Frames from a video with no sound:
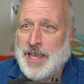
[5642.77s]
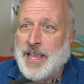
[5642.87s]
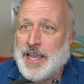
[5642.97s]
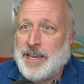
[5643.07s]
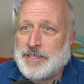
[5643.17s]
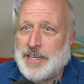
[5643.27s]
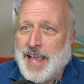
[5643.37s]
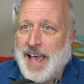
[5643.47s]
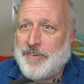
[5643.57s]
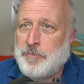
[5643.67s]
He doesn't
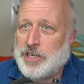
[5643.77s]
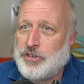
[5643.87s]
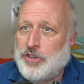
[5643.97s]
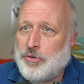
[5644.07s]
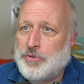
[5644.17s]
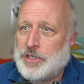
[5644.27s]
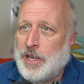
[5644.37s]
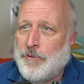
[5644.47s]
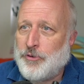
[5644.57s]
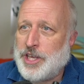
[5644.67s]
have much use
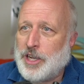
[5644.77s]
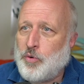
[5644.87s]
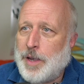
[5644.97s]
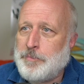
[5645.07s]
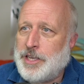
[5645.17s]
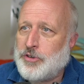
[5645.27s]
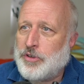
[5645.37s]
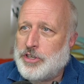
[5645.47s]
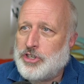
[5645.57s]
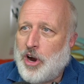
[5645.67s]
for the equipment or
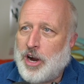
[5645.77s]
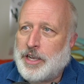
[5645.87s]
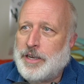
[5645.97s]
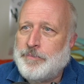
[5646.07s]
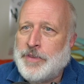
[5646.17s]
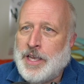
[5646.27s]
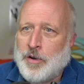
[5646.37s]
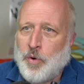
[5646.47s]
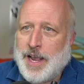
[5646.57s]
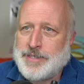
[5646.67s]
the jargon,
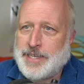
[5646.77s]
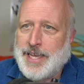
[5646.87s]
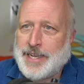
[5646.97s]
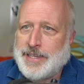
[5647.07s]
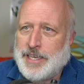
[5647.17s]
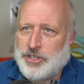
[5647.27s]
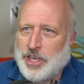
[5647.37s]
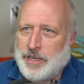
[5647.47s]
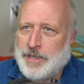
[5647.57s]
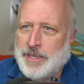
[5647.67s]
whereas the
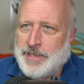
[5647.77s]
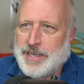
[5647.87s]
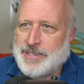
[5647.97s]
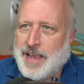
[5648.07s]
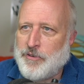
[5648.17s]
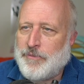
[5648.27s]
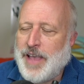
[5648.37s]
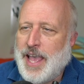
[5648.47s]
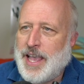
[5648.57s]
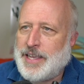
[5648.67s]
technician is never
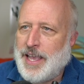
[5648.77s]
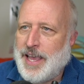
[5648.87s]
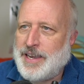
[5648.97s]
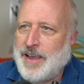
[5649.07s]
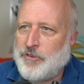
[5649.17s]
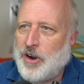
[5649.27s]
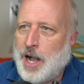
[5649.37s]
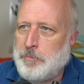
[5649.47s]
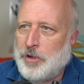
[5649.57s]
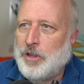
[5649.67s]
vague and never
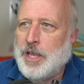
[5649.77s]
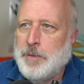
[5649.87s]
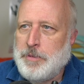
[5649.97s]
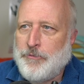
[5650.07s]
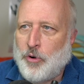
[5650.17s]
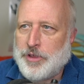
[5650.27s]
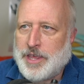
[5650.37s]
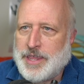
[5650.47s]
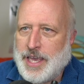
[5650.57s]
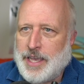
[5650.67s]
humble before the
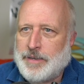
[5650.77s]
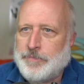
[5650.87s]
thing.